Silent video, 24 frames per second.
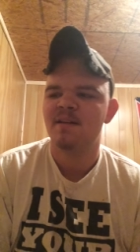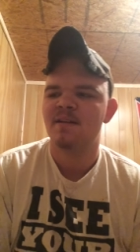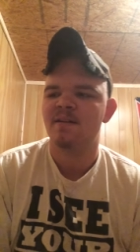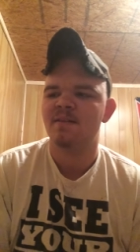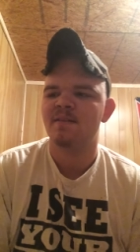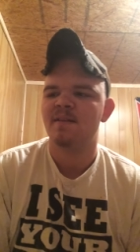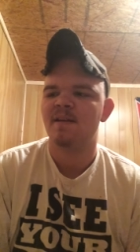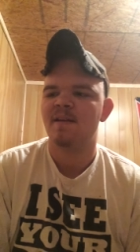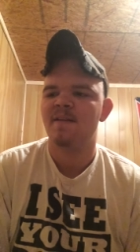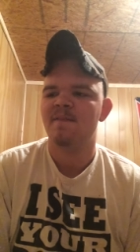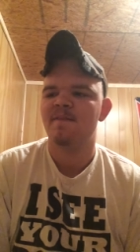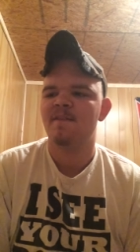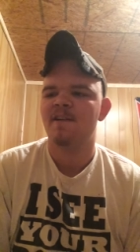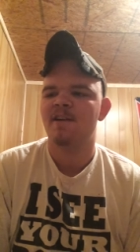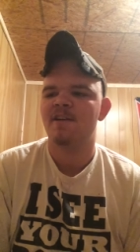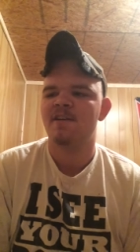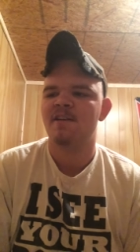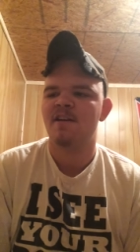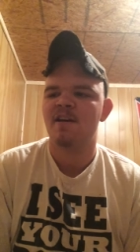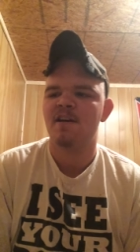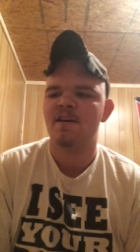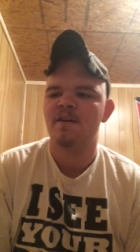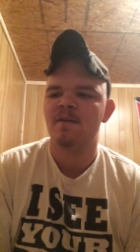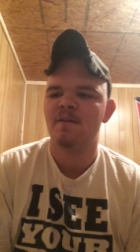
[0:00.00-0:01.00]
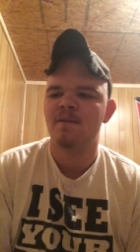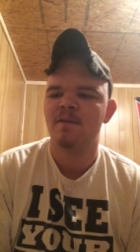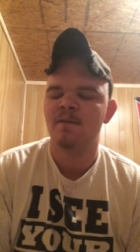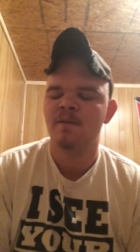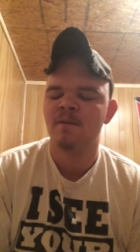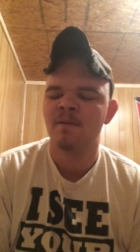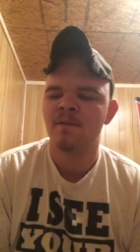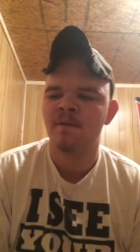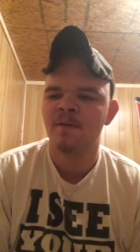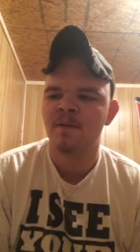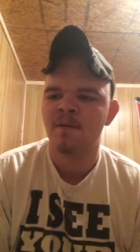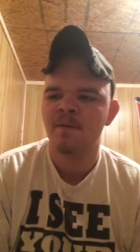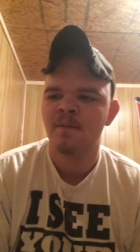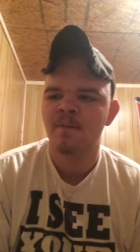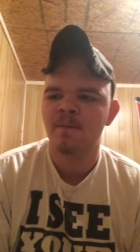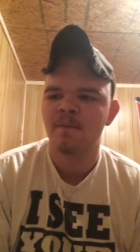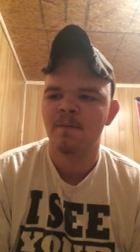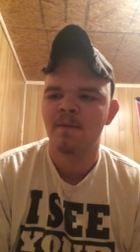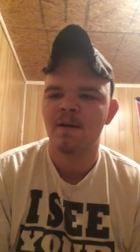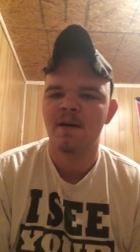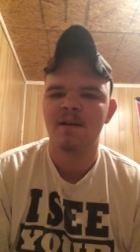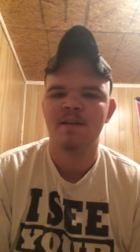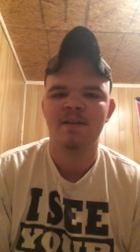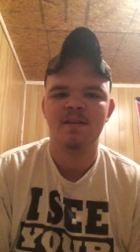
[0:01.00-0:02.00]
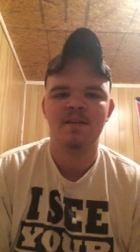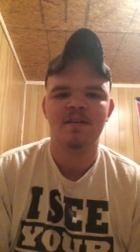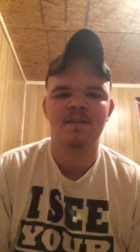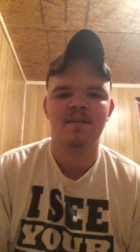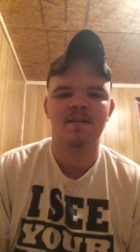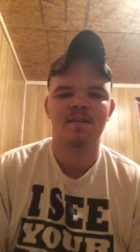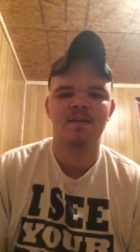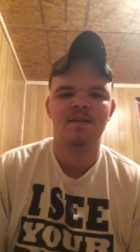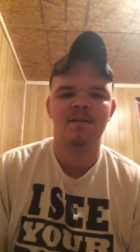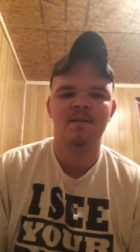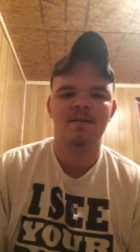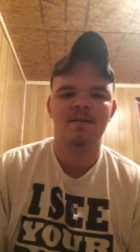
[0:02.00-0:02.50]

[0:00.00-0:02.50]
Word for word: don't even know what you